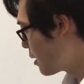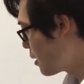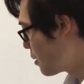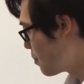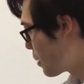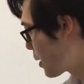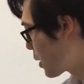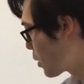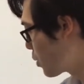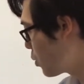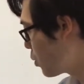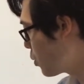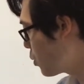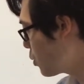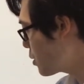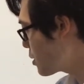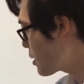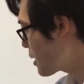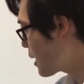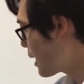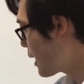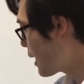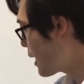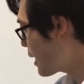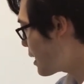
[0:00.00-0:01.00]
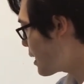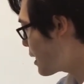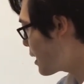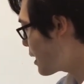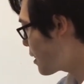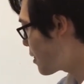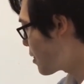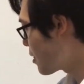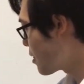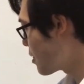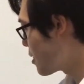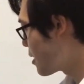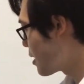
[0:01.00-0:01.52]
Because I
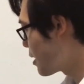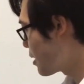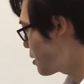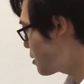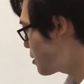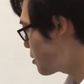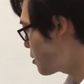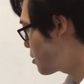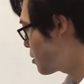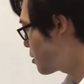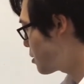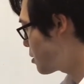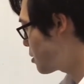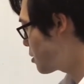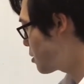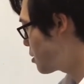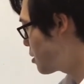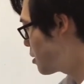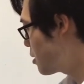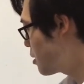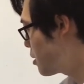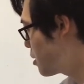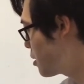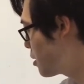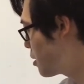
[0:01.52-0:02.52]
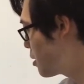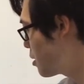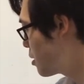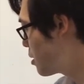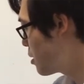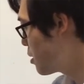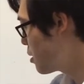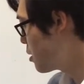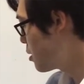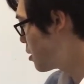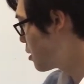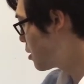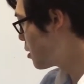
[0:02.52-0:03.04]
need this
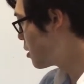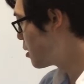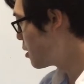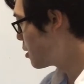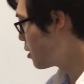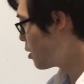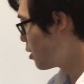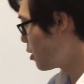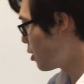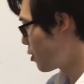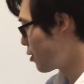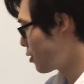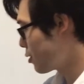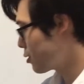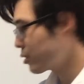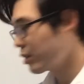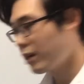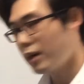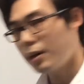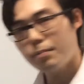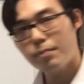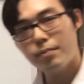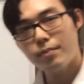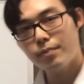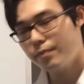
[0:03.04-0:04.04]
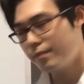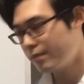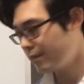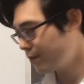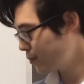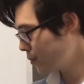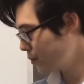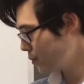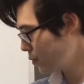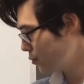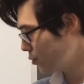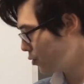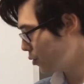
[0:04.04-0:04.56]
on the top,
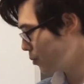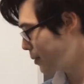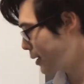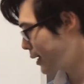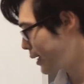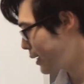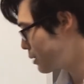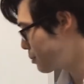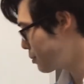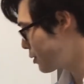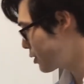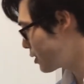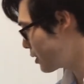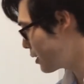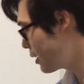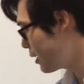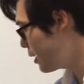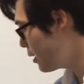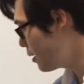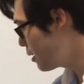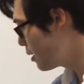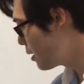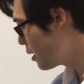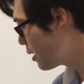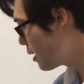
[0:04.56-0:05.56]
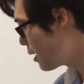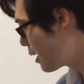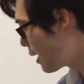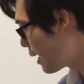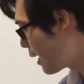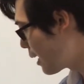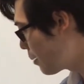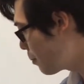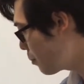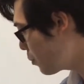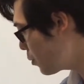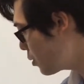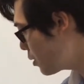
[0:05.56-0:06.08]
for my expression here,
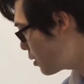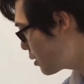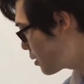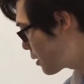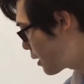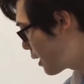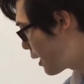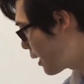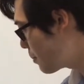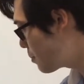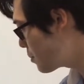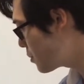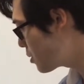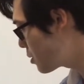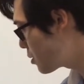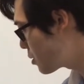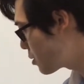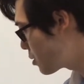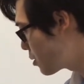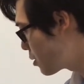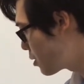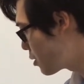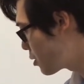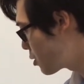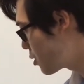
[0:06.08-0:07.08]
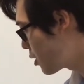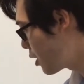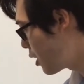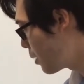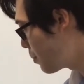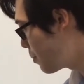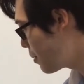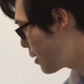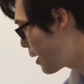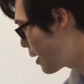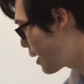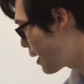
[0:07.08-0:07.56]
I'm going to times the top